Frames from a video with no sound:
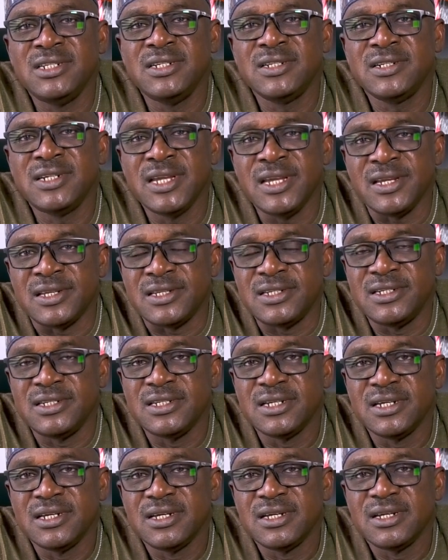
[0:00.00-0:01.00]
rate
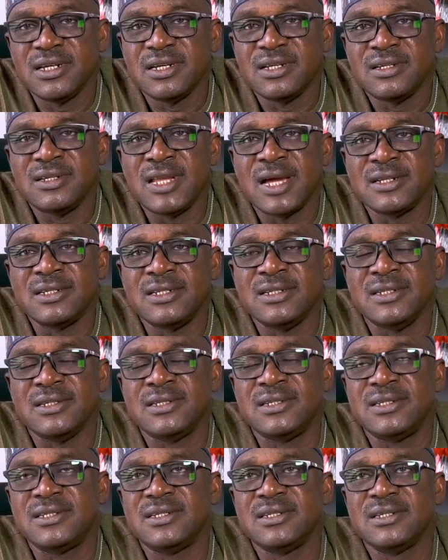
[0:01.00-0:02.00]
that
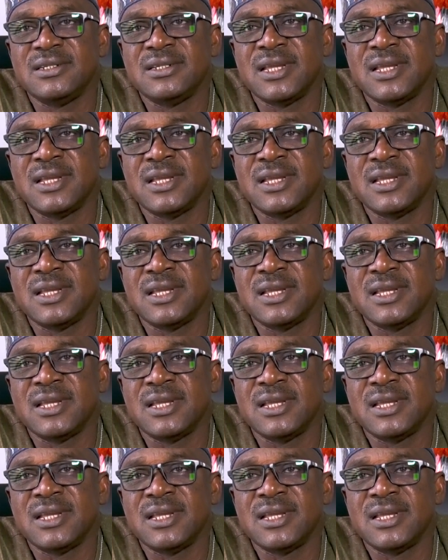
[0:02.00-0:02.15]
is